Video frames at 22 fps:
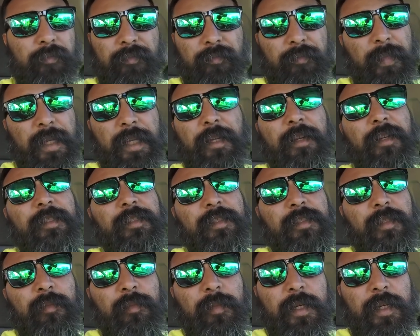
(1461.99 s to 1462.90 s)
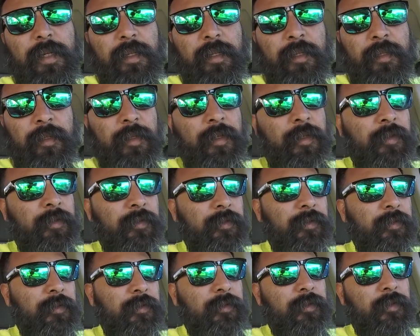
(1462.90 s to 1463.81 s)
Be good to somebody, you know.
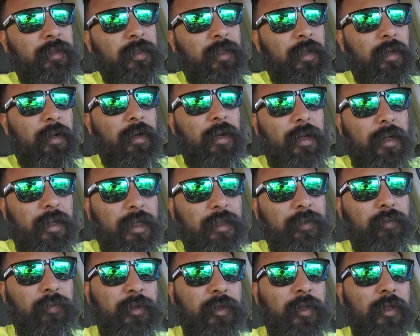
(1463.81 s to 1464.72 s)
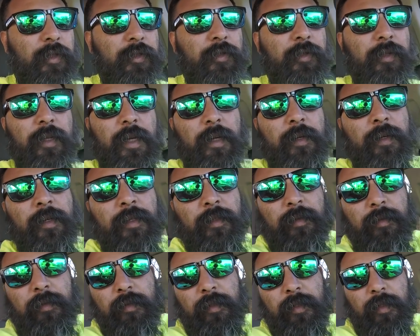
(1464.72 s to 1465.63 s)
Alright, guys, we'll talk to you later.
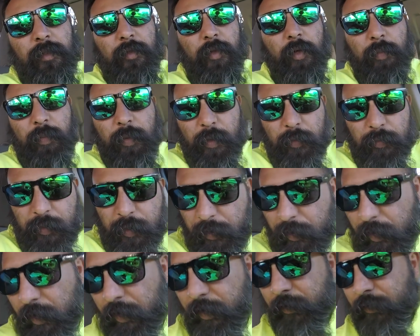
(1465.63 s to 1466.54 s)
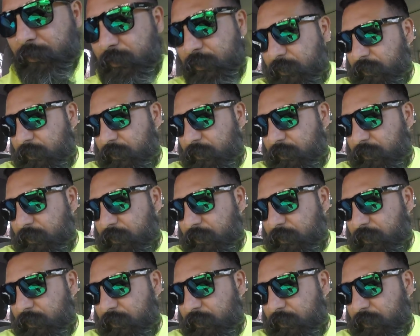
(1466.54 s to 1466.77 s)
GoPro, turn off.